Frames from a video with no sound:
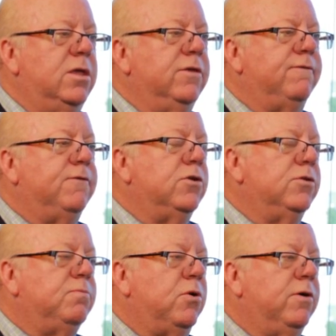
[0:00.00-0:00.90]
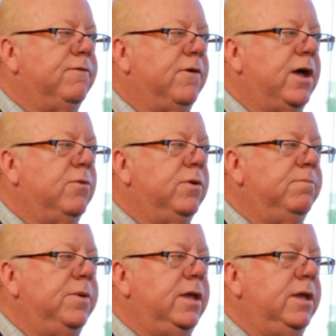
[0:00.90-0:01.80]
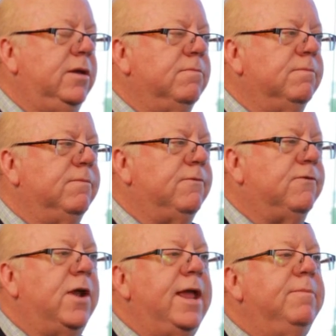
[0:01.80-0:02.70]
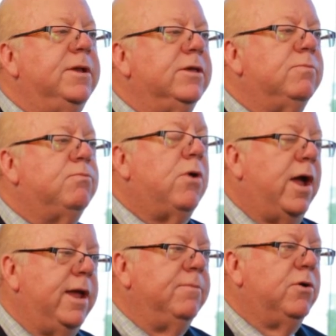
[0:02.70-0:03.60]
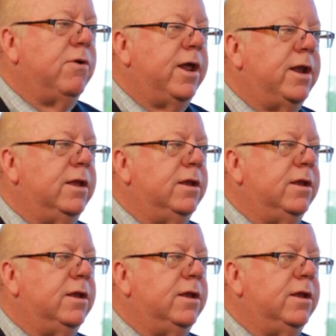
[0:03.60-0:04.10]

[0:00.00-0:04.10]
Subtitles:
The first profile would be framed as prime credit.